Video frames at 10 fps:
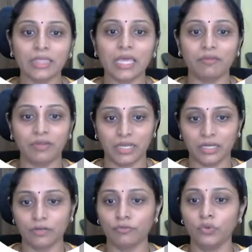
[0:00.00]
they have
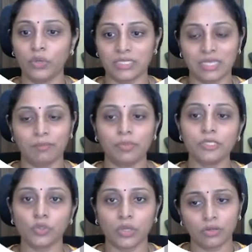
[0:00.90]
taken a few examples.
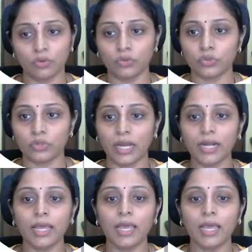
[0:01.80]
You can go through that